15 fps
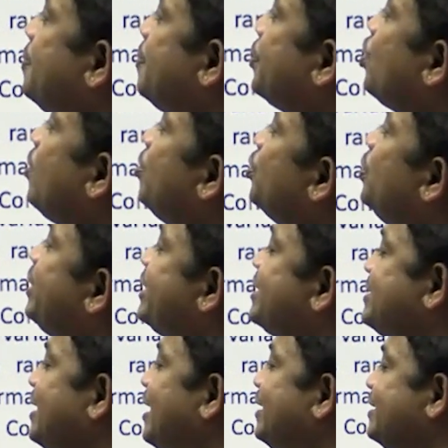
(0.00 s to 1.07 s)
probability,
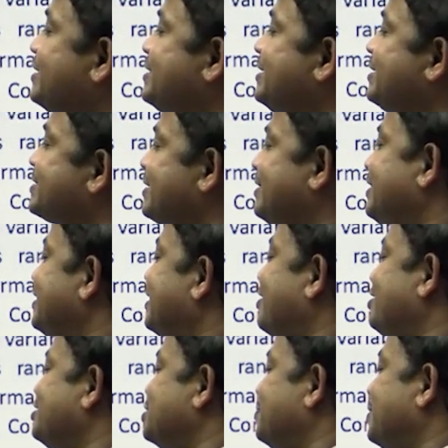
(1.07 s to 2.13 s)
statistics, linear
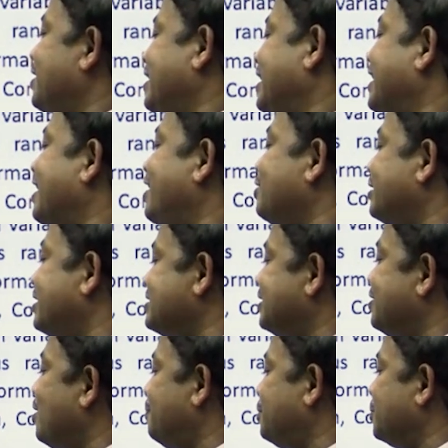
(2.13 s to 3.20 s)
algebra and calculus
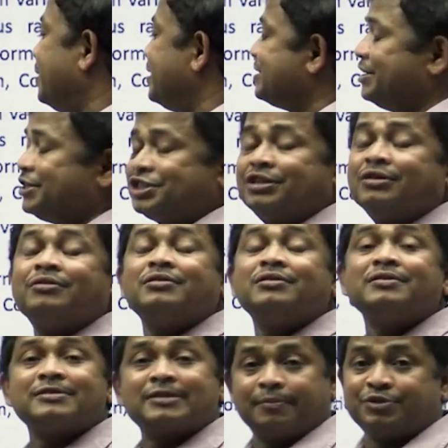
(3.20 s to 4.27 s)
and optimization
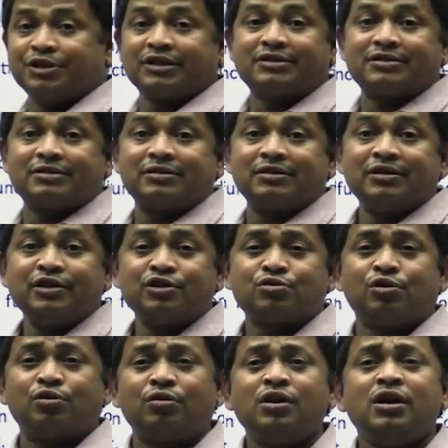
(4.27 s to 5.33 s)
subjects.
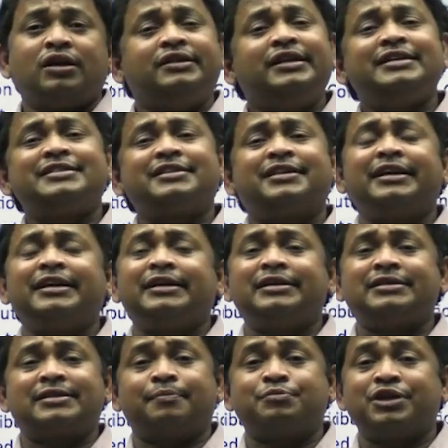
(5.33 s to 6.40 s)
So these
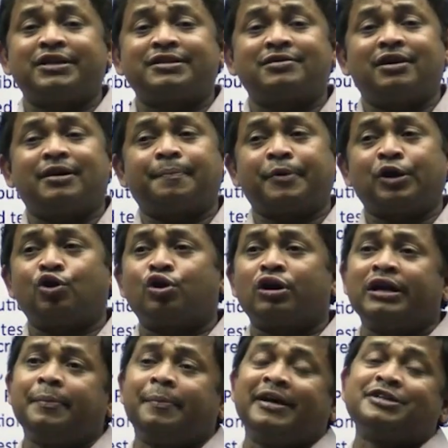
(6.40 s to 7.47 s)
3 subjects are
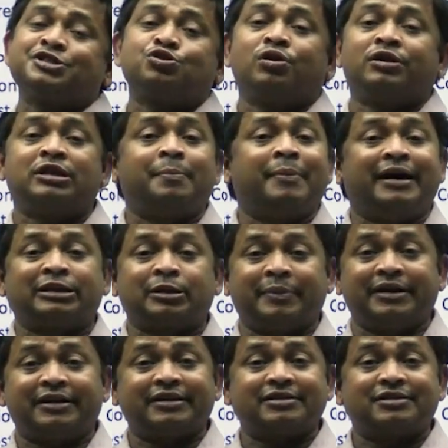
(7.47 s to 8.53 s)
purely based on the
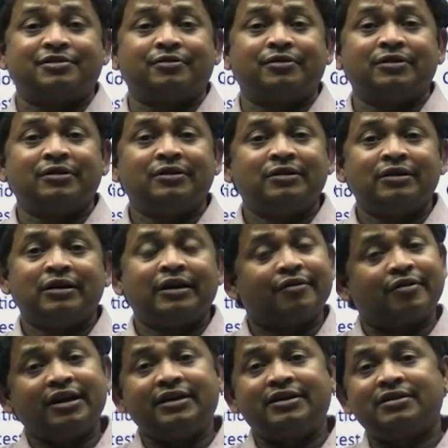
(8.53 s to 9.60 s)
mathematics,
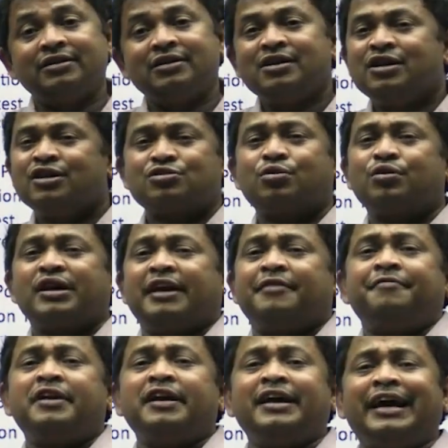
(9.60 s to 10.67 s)
right? So
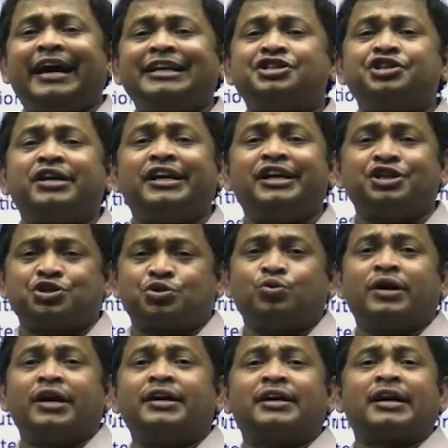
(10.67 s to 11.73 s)
every engineering
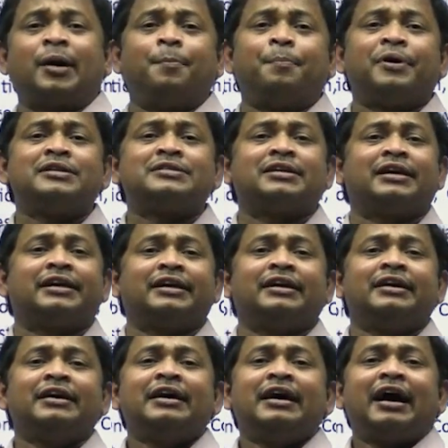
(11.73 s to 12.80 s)
student
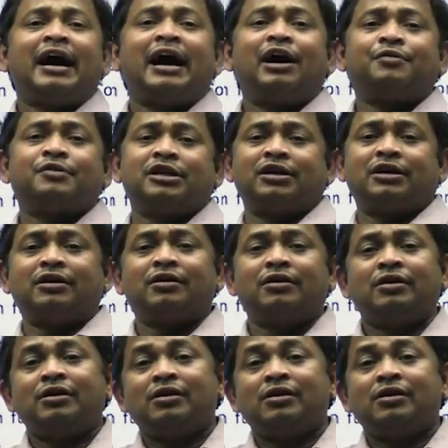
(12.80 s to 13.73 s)
compulsory have the